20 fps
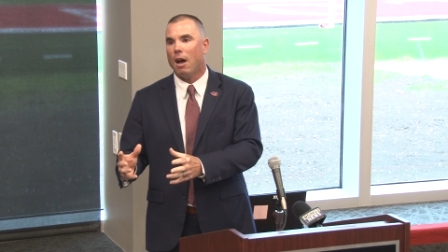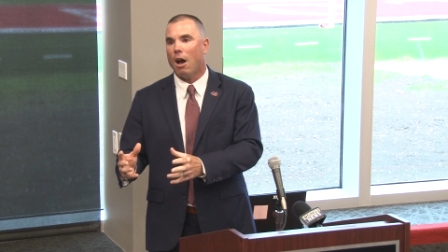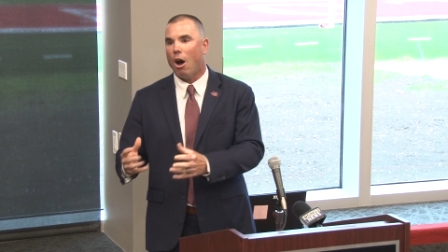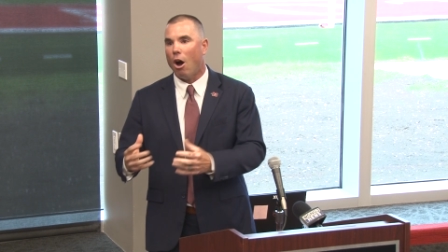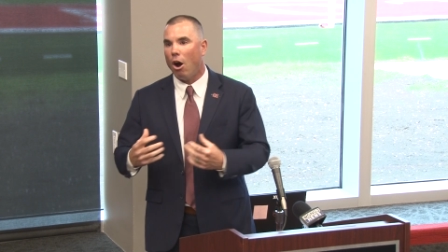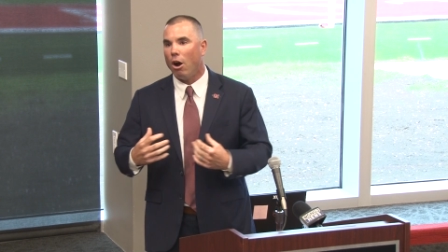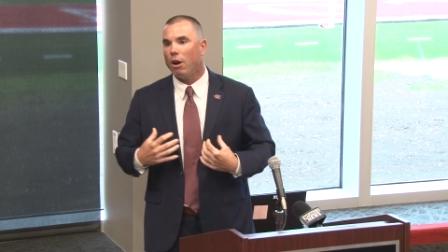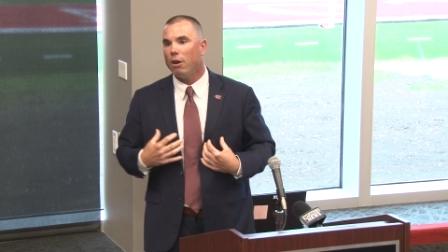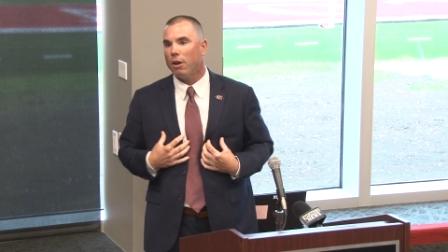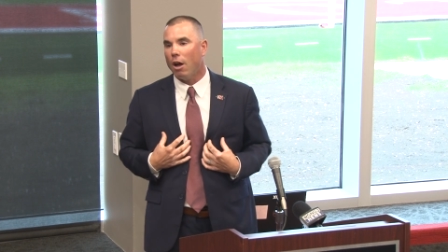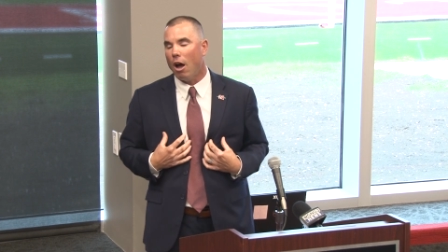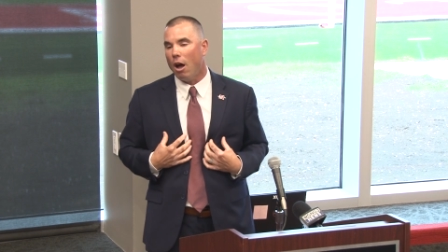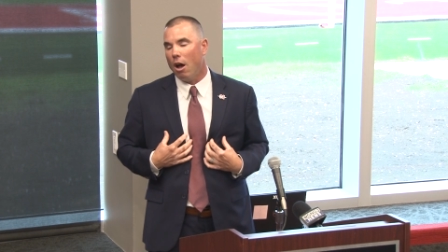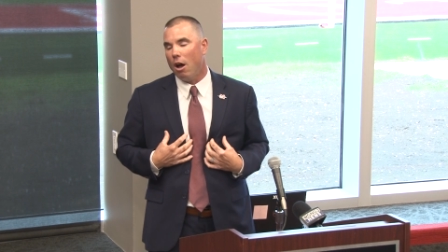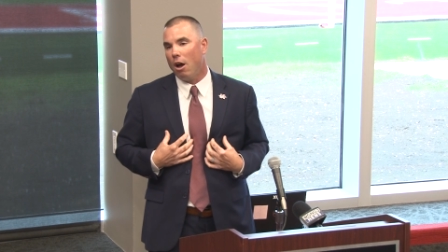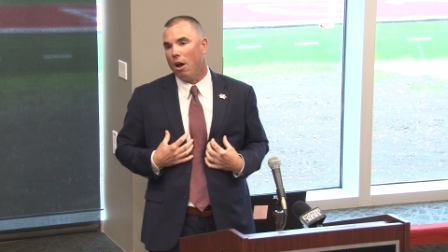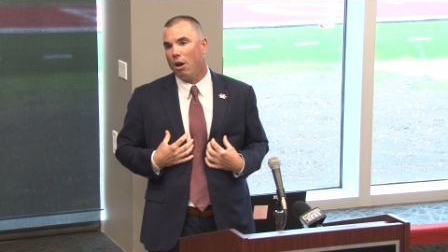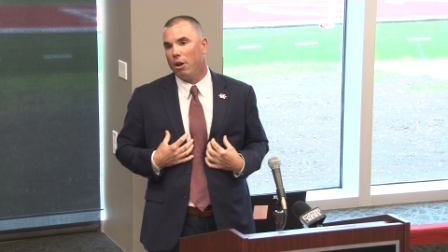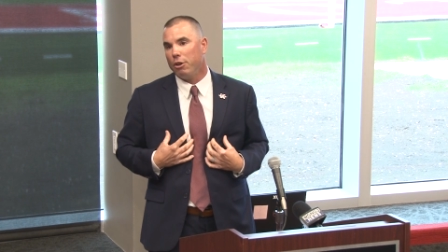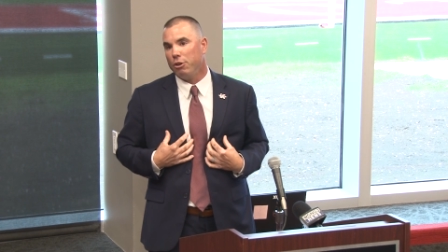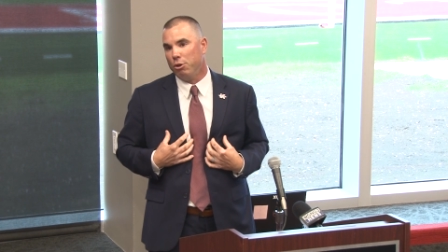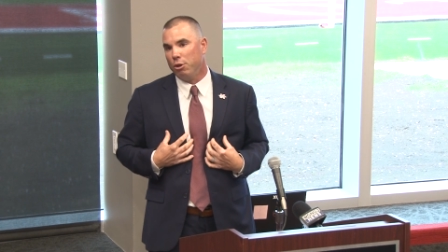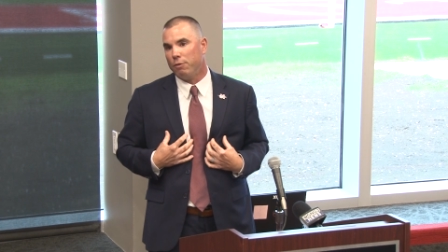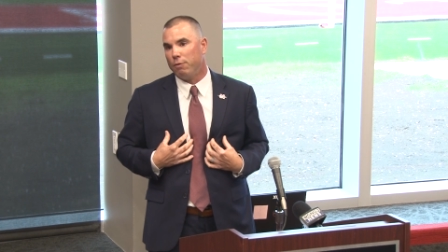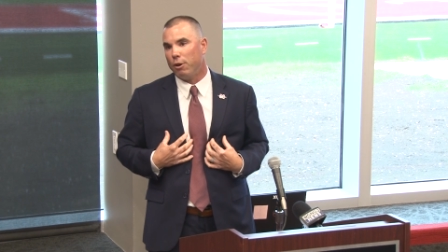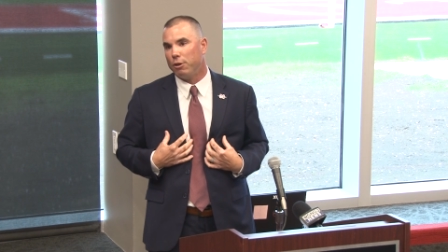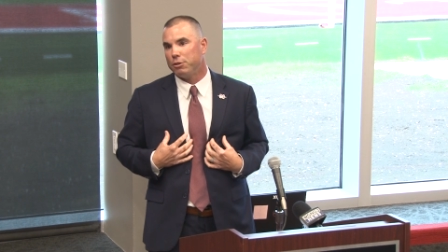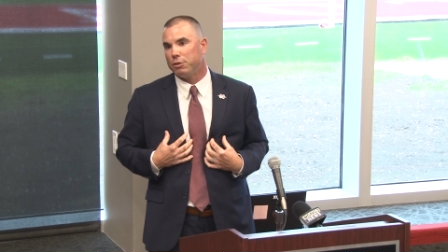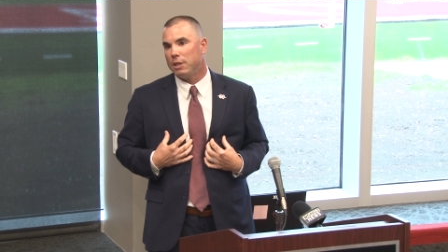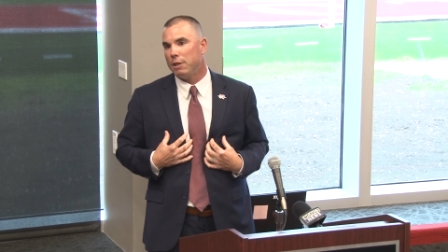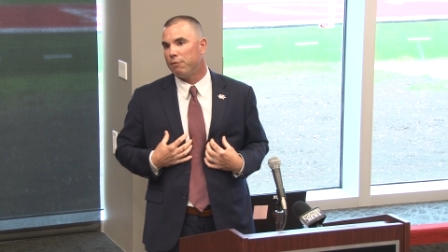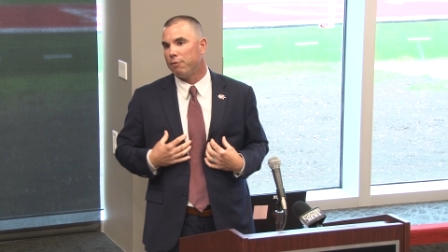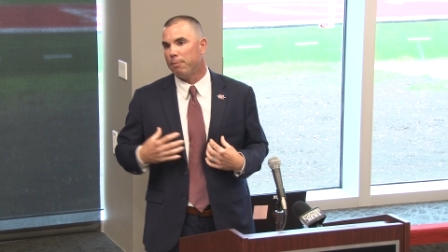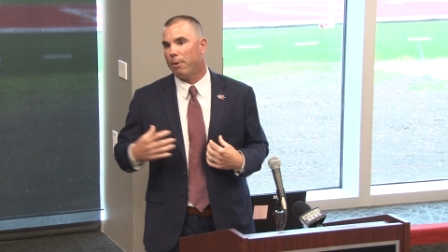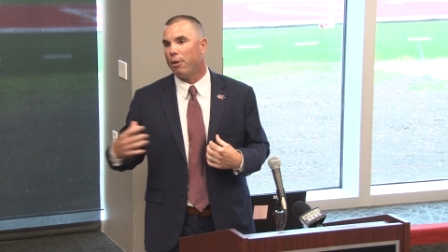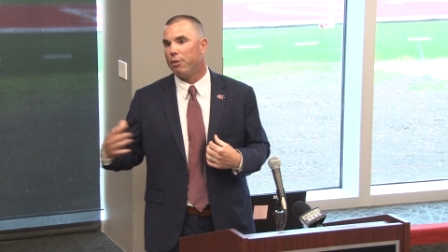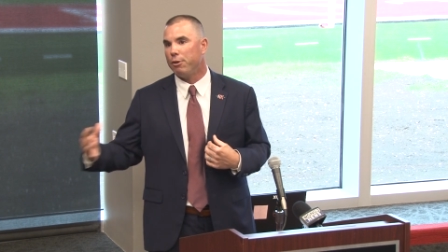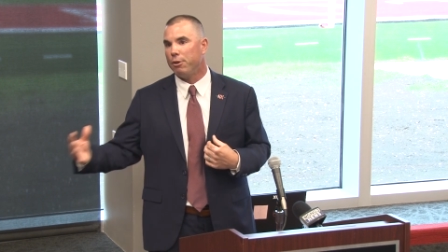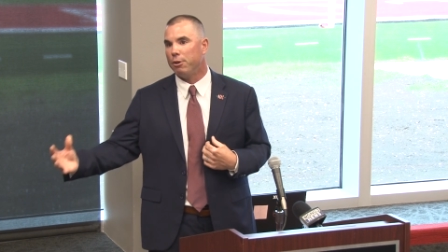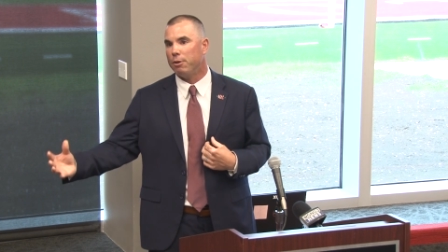our university from
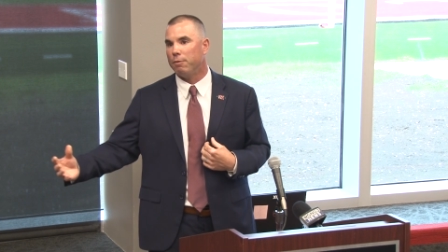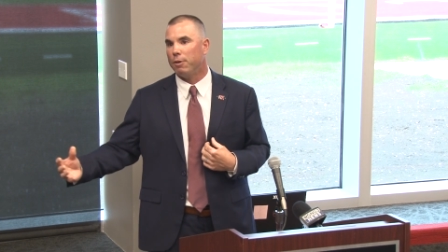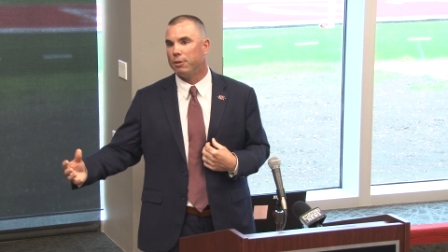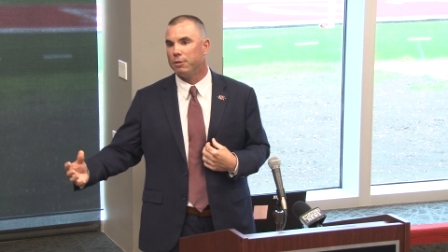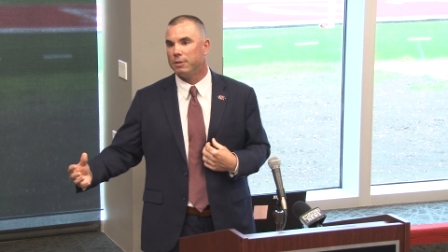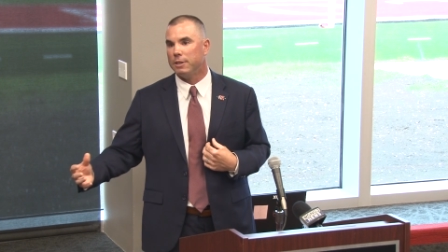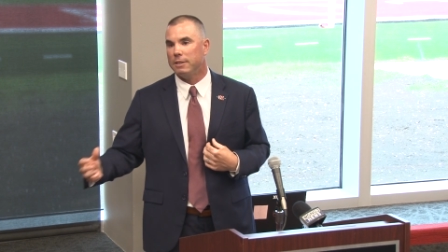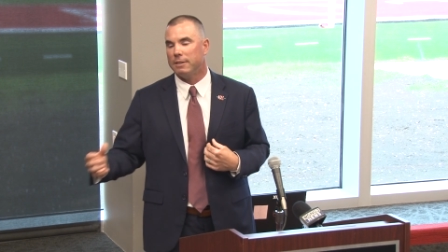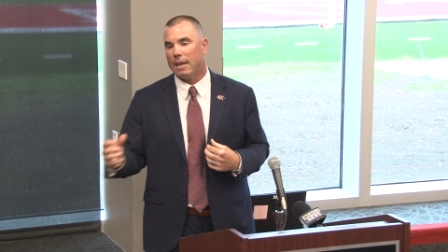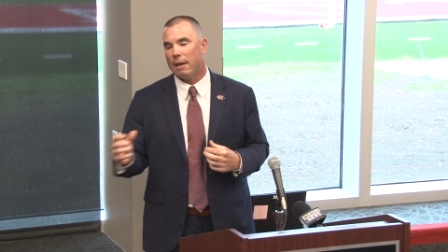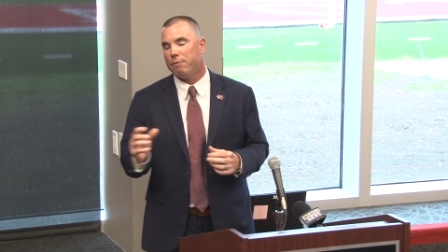other universities.